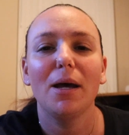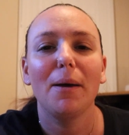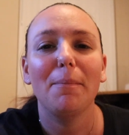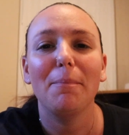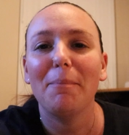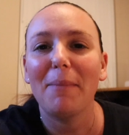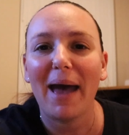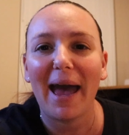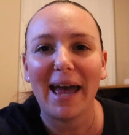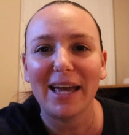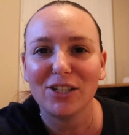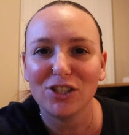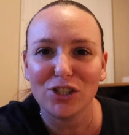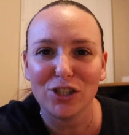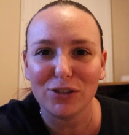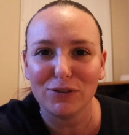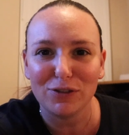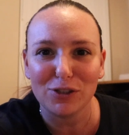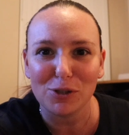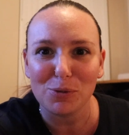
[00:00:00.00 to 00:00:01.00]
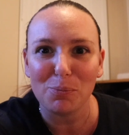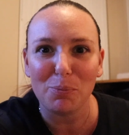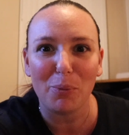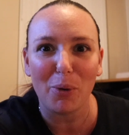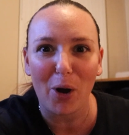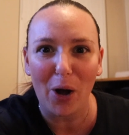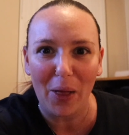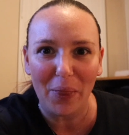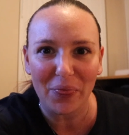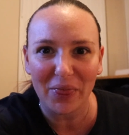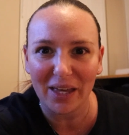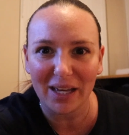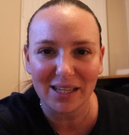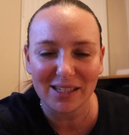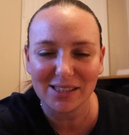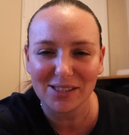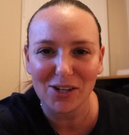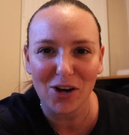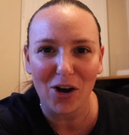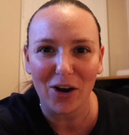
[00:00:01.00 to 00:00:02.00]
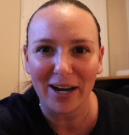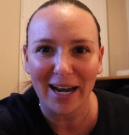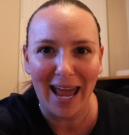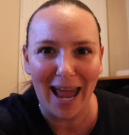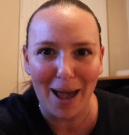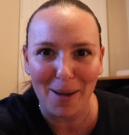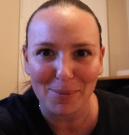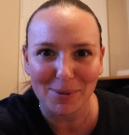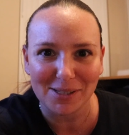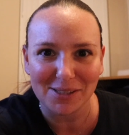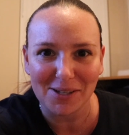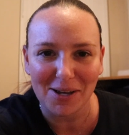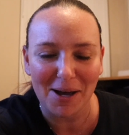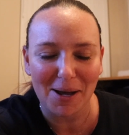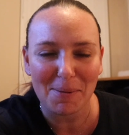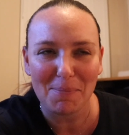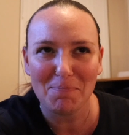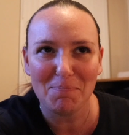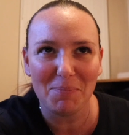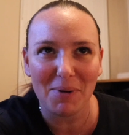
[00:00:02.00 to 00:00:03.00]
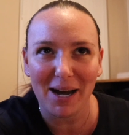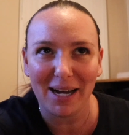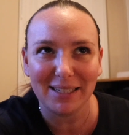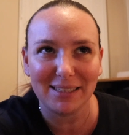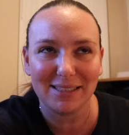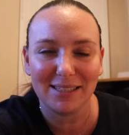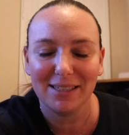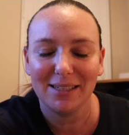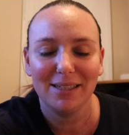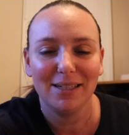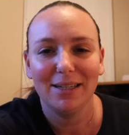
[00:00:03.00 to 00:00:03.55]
matt should have just bought this on amazon but